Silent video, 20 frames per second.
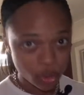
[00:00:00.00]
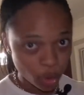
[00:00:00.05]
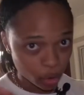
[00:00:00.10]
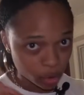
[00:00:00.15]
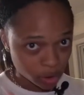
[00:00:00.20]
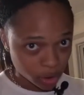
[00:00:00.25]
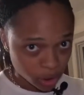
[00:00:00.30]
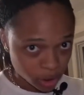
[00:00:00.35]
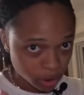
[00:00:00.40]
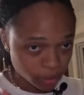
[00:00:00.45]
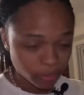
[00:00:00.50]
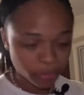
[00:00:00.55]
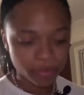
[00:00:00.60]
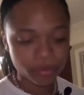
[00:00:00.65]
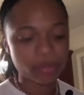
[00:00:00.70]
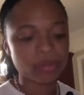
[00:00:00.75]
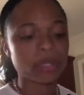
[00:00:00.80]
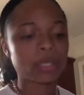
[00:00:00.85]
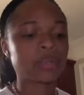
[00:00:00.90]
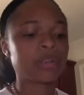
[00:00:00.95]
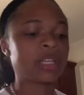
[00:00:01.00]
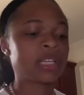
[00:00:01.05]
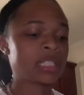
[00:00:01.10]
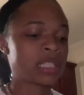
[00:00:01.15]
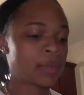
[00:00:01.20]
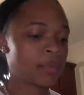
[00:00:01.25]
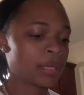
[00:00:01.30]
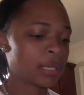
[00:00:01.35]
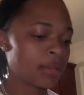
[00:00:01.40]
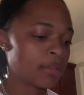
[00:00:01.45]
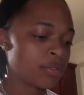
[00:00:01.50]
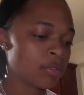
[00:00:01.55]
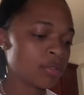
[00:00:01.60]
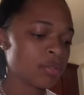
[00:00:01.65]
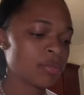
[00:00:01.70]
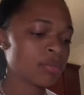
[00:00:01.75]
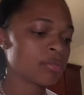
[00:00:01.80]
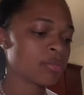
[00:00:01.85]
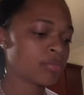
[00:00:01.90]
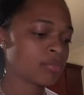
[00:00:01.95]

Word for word: Those are the few ingredients I'm going to give you.